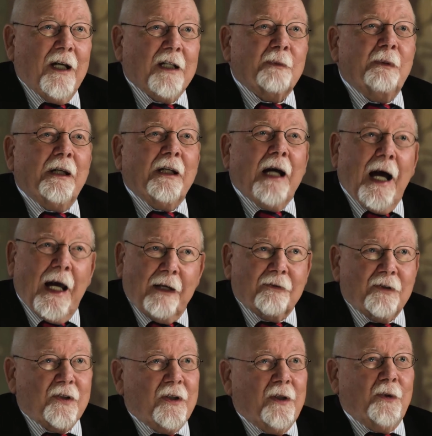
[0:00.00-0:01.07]
as being high
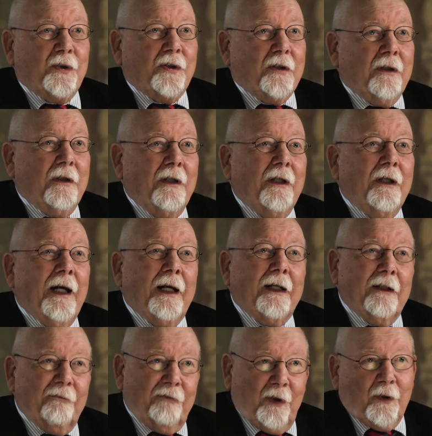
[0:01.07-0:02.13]
resolution
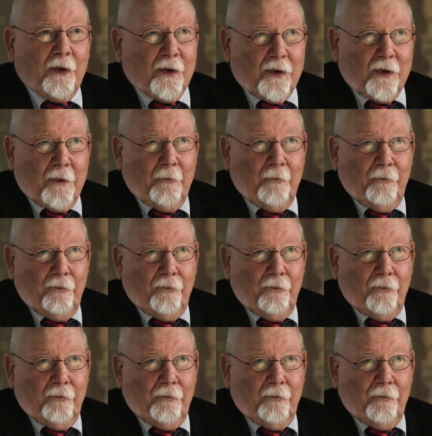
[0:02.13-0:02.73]
and in focus.